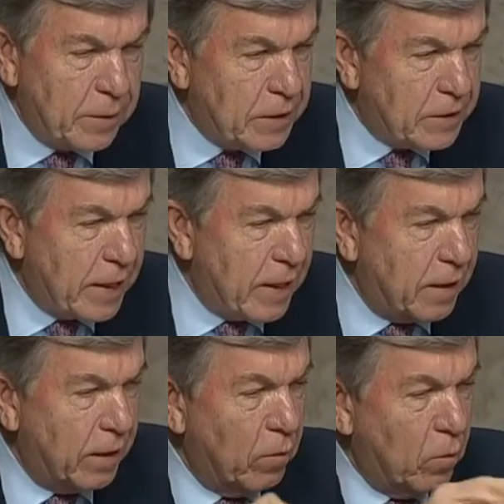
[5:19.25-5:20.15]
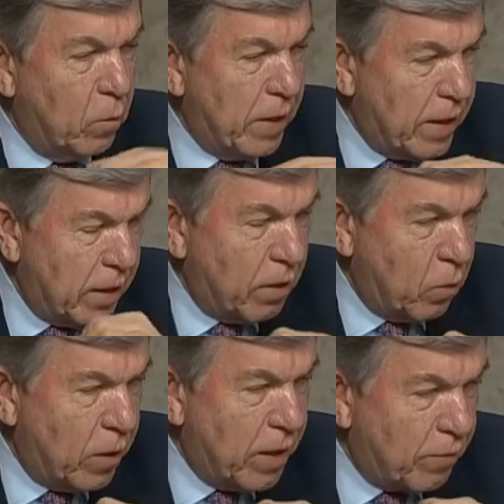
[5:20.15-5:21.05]
have been standing way
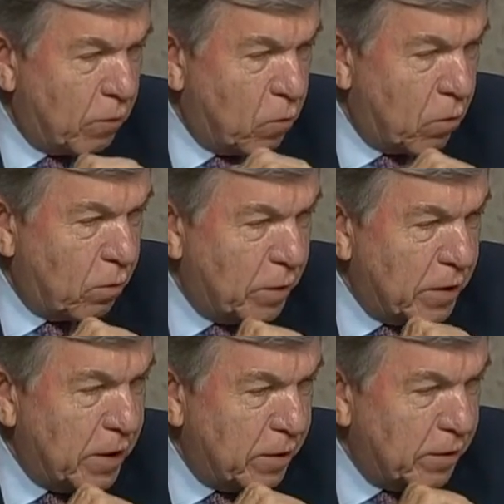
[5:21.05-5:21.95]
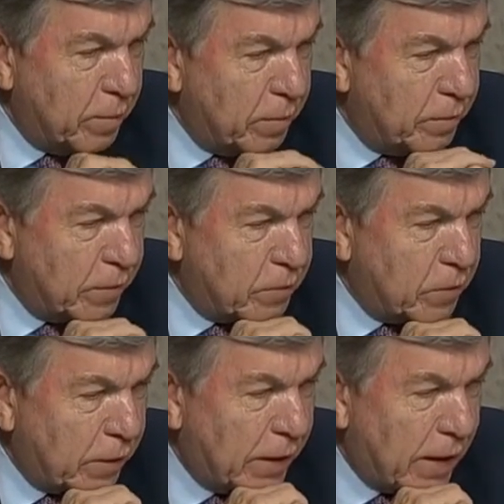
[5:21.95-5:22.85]
away from where we needed them if it
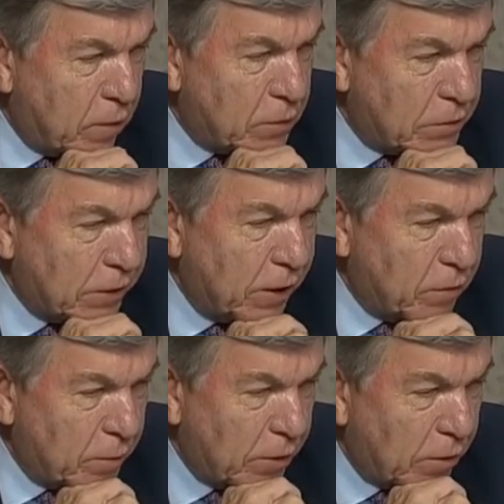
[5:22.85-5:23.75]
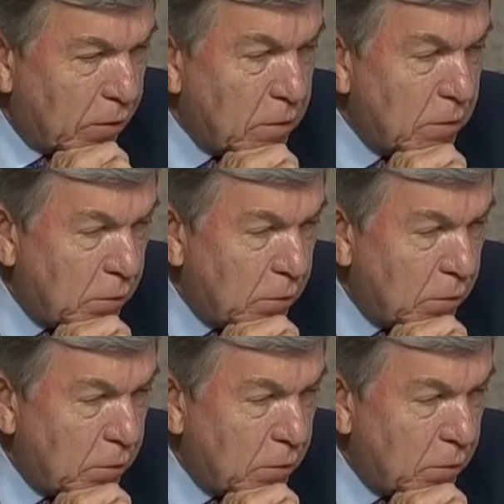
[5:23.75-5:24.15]
took hours to get them here.